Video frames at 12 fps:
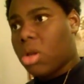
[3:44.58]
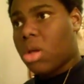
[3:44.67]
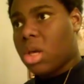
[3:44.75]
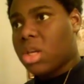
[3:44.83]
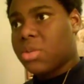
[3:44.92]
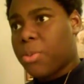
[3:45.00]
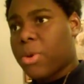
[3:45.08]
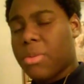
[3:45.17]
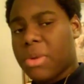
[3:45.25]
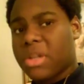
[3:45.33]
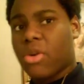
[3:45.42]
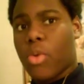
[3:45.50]
It's pretty
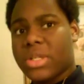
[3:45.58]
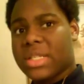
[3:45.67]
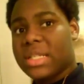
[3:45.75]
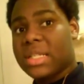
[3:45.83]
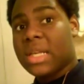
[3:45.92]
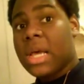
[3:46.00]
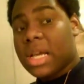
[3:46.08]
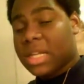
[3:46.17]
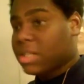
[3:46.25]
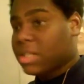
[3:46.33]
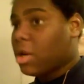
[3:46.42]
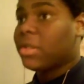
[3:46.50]
much a coincidence
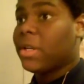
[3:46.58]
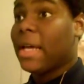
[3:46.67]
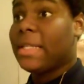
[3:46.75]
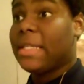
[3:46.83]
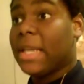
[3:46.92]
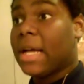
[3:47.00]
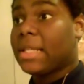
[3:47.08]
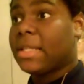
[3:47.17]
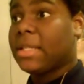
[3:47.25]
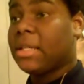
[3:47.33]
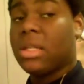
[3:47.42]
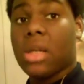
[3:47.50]
because Naruto likes
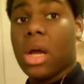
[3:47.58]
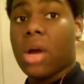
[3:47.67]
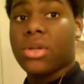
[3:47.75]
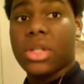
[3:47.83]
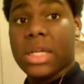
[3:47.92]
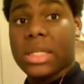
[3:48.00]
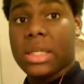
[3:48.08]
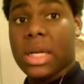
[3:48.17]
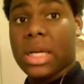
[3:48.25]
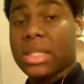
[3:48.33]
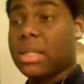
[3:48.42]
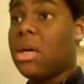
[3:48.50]
Hinata, Naruto likes
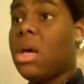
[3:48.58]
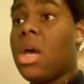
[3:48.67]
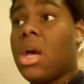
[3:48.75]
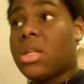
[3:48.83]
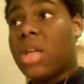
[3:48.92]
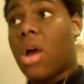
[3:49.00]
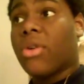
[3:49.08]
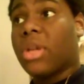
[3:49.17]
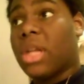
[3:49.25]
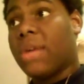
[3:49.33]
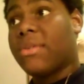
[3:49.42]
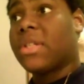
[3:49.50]
Hinata, Sakura
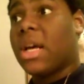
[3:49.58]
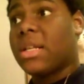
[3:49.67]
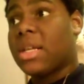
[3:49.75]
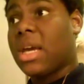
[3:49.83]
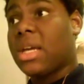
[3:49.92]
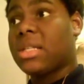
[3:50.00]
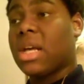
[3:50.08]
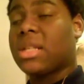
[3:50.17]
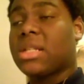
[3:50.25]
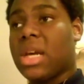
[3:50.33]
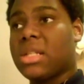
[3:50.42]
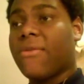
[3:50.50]
loves Sasuke,
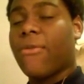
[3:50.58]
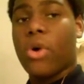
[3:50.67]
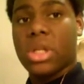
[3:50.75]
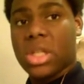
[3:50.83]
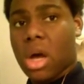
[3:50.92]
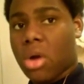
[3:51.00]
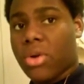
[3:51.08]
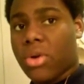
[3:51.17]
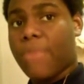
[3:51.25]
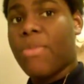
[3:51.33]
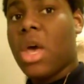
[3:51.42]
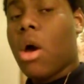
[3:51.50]
Sasuke is avoiding
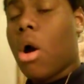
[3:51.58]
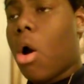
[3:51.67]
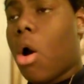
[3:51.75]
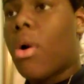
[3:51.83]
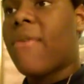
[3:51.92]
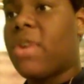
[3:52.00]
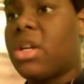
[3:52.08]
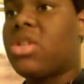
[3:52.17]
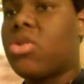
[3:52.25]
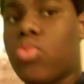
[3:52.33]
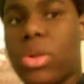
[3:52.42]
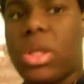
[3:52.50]
Sakura, or whatever, and it's
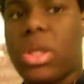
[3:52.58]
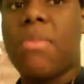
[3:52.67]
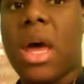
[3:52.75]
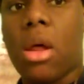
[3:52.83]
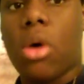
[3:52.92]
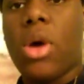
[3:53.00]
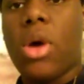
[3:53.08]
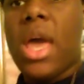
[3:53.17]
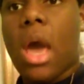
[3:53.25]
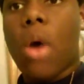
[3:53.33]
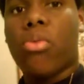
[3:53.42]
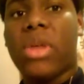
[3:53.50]
just really mellow.
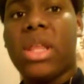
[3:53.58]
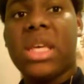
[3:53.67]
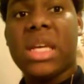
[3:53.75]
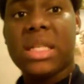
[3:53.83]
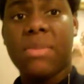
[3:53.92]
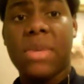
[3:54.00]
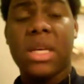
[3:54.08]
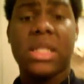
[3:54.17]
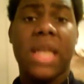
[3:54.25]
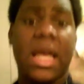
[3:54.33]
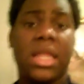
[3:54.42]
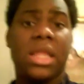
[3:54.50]
And what really gets me is
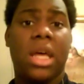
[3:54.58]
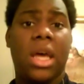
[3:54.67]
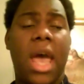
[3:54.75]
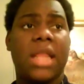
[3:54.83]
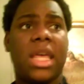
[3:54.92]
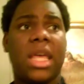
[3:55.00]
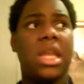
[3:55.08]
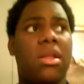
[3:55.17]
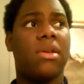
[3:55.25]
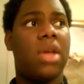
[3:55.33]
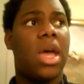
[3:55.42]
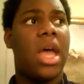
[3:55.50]
that the, at the end of
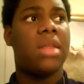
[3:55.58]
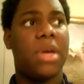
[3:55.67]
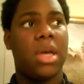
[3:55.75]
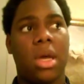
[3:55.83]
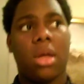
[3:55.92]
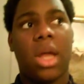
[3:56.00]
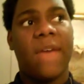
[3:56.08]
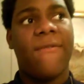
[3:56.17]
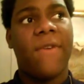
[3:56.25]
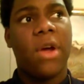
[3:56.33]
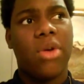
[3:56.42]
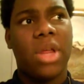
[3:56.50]
the at the bit,
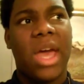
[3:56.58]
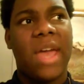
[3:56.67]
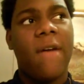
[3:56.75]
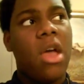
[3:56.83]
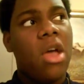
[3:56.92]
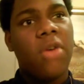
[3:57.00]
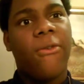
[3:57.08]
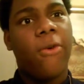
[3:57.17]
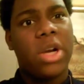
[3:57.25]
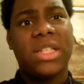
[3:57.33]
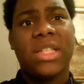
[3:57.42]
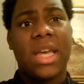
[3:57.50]
like very like
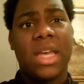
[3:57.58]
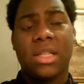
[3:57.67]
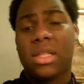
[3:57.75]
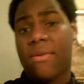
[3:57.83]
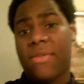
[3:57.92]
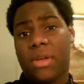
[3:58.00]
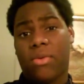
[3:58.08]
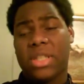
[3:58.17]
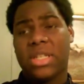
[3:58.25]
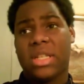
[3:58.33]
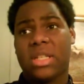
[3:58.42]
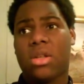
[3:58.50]
40 seconds of the
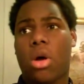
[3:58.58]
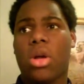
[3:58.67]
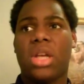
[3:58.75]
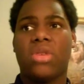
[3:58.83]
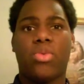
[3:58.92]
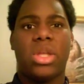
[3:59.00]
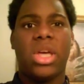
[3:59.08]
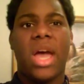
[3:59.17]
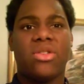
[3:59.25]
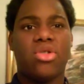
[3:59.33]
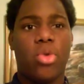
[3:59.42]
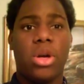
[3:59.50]
rest of the song is really
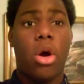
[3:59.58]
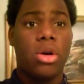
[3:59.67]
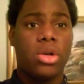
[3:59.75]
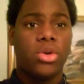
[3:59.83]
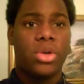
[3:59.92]
showing Naruto and